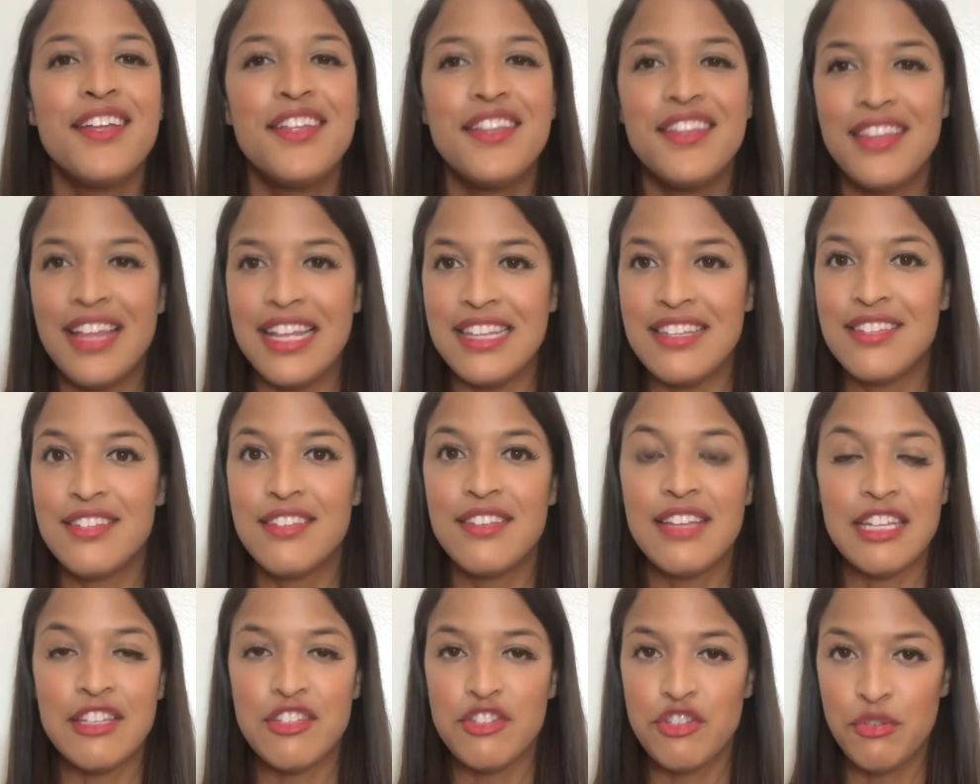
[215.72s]

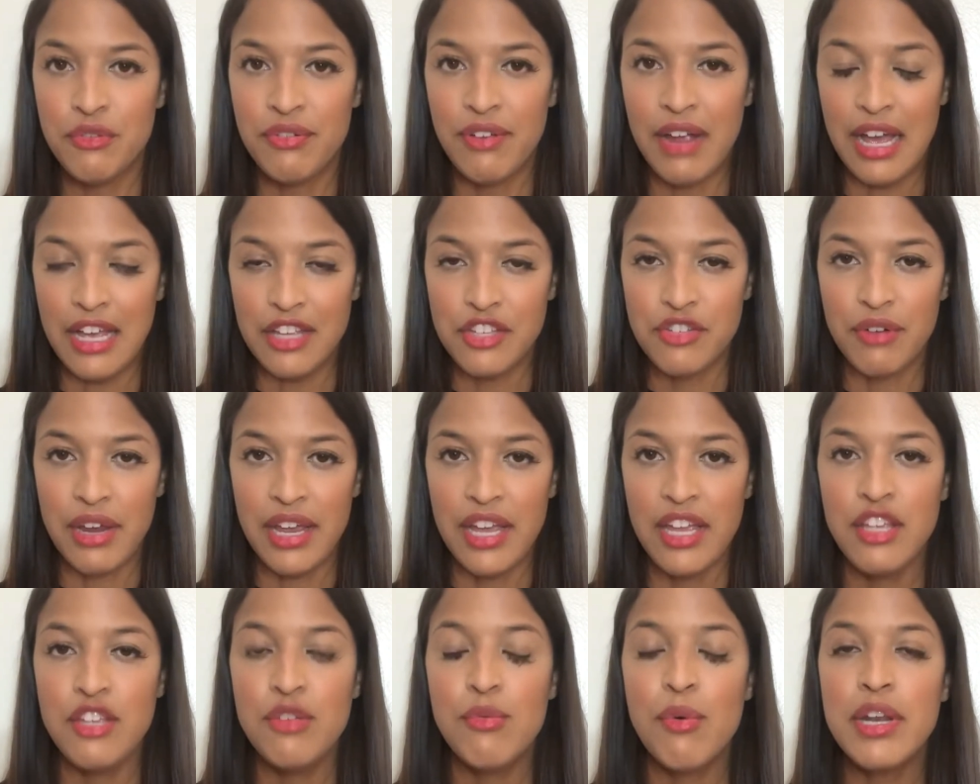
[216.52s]
That's too fast,
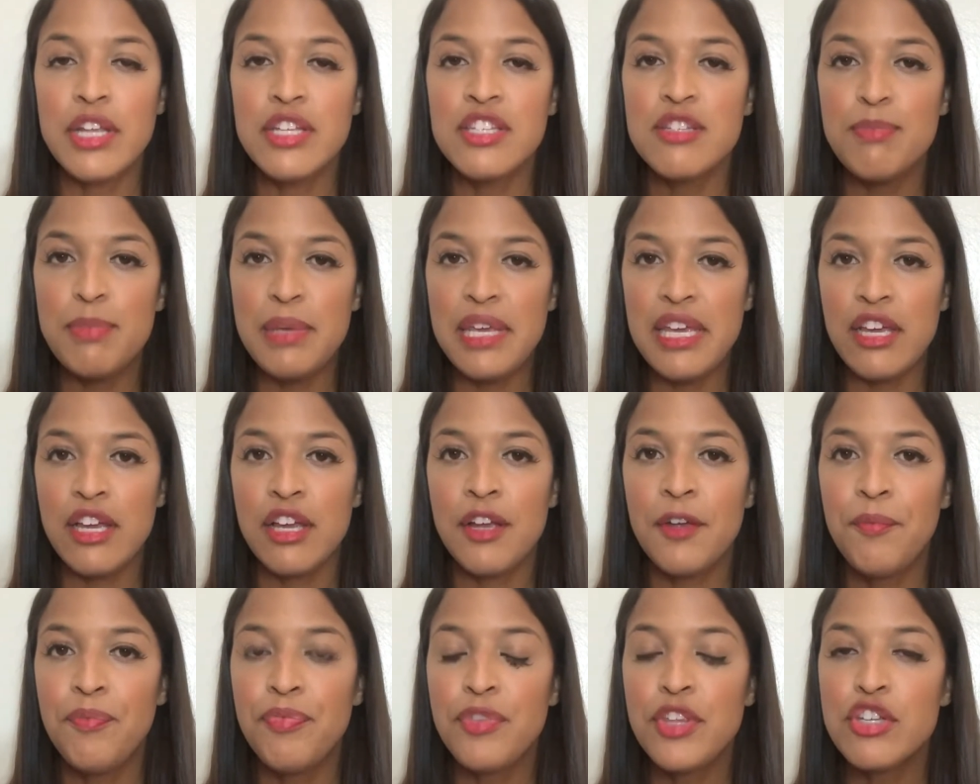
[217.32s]
right? You want to speak
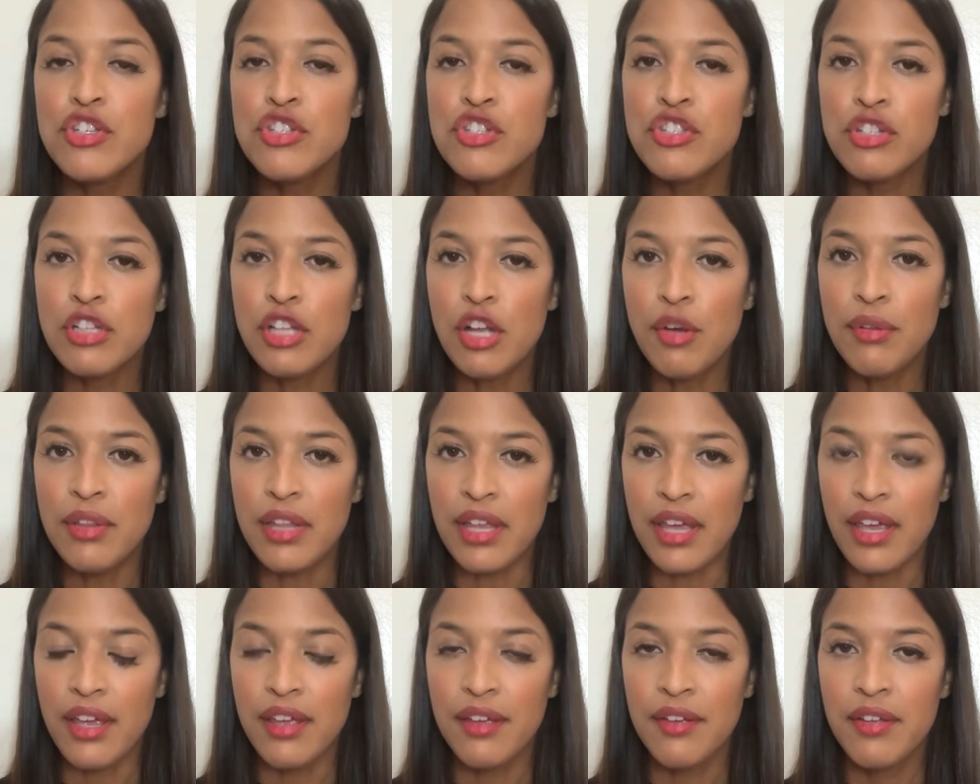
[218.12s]

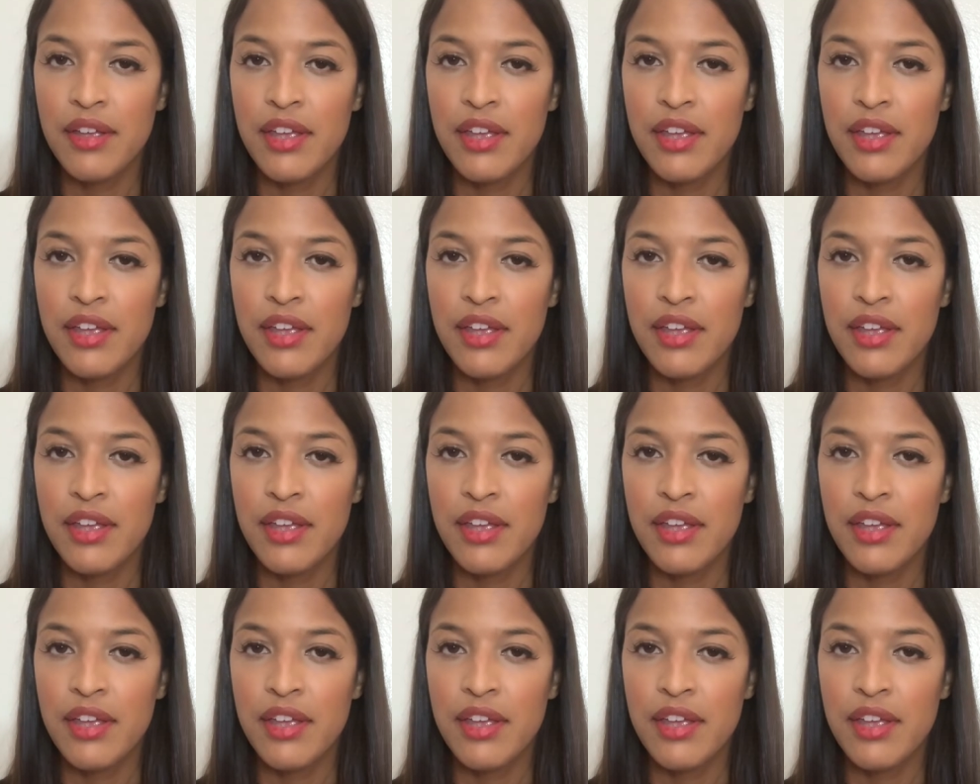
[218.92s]
slowly.